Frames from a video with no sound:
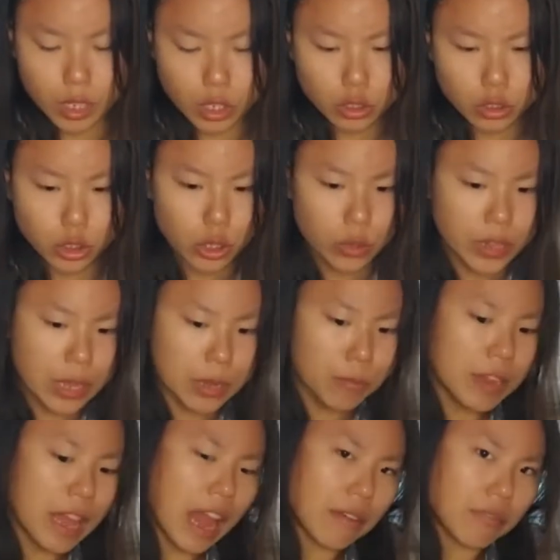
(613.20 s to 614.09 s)
So
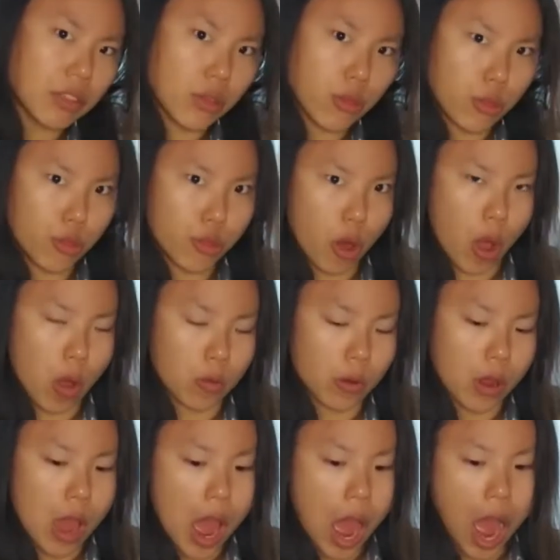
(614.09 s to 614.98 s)
then we have the
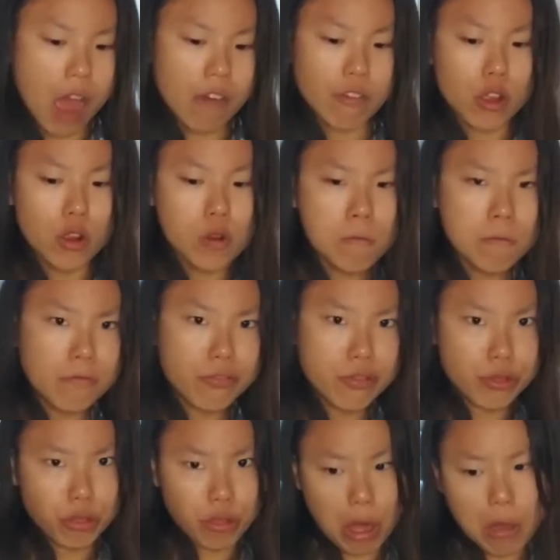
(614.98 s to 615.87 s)
throne. Of whom
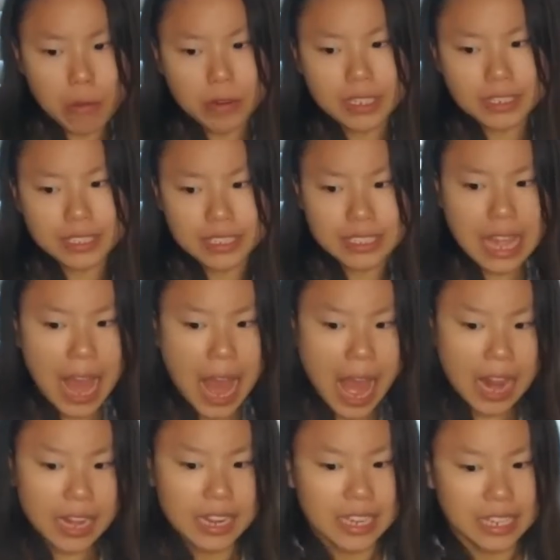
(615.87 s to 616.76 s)
throne is he
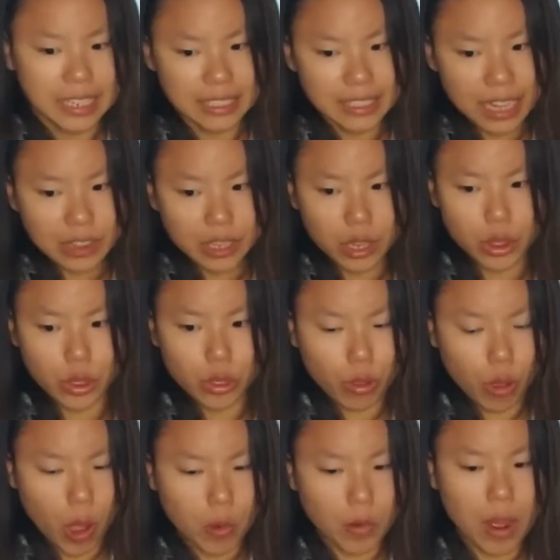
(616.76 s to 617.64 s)
on? He's on the
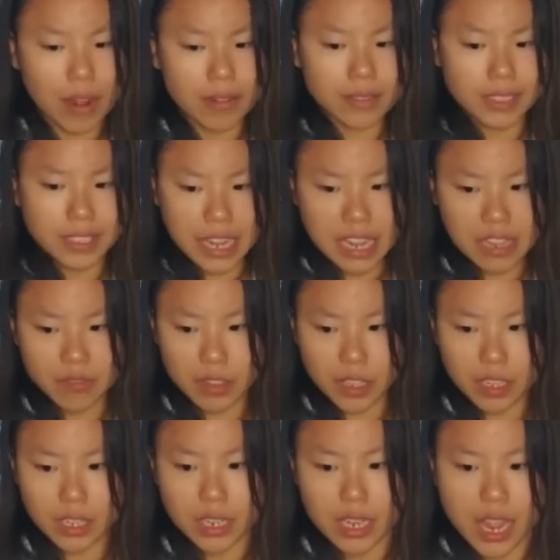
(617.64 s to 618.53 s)
throne of
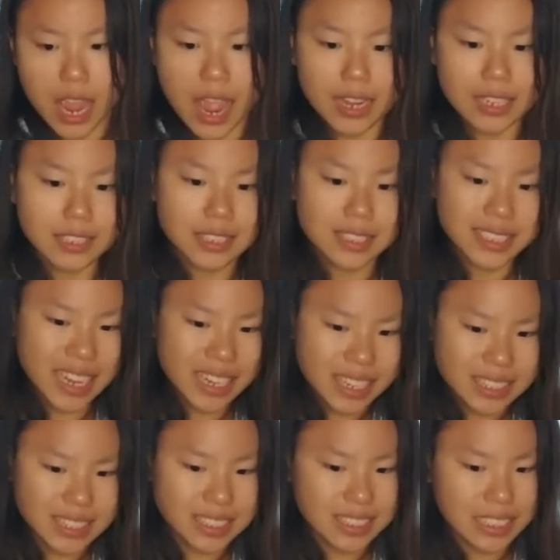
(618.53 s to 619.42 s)
David. And in
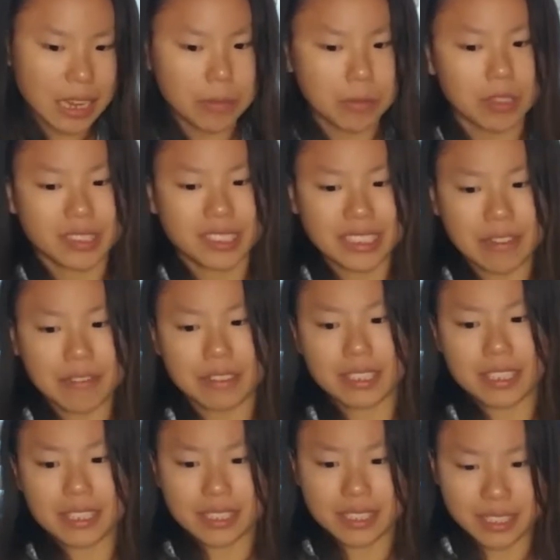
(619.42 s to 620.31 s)
2 Samuel
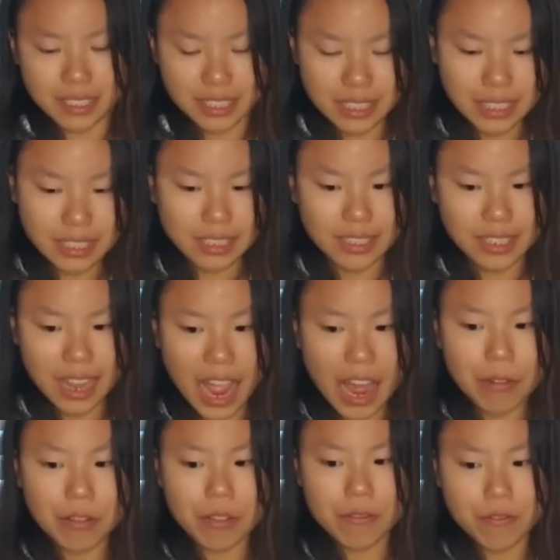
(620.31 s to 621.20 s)
7:16,
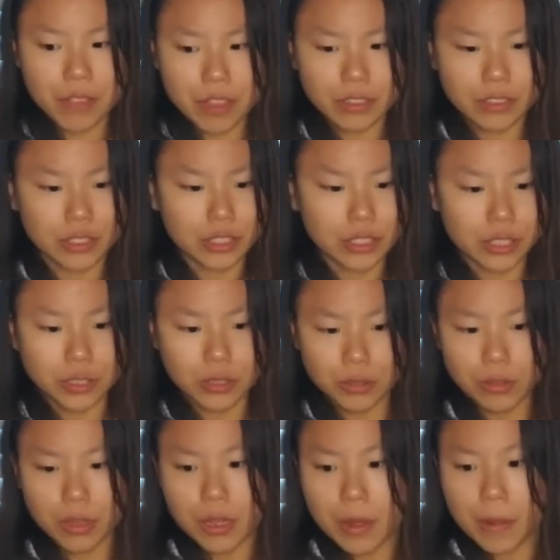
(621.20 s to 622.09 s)
God reveals
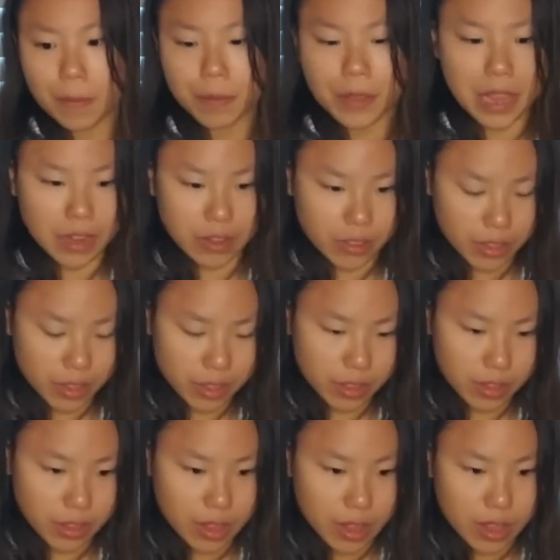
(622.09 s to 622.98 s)
to
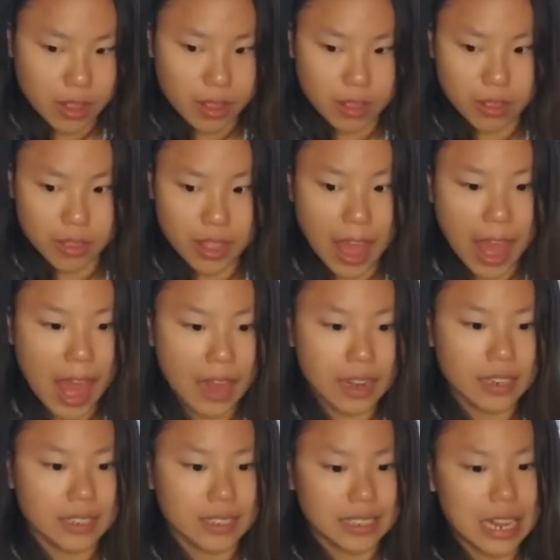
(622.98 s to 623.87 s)
Nathan
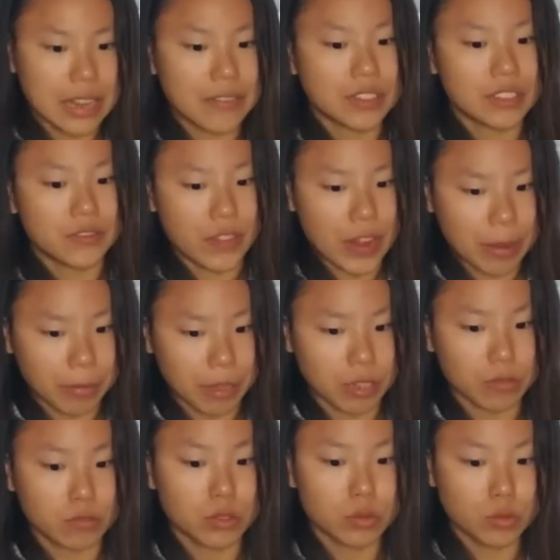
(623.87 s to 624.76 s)
that David's
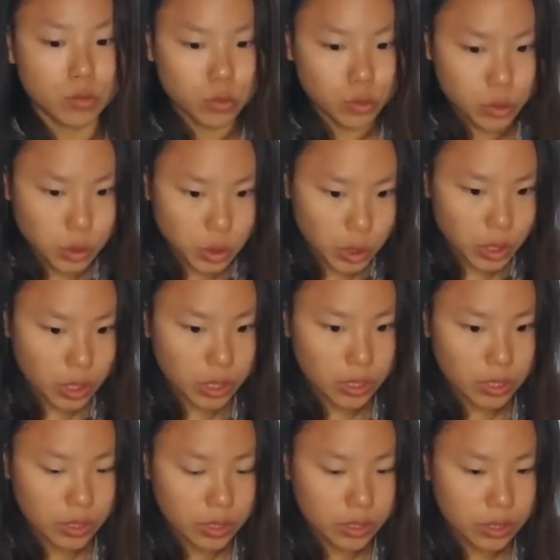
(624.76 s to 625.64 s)
family will rule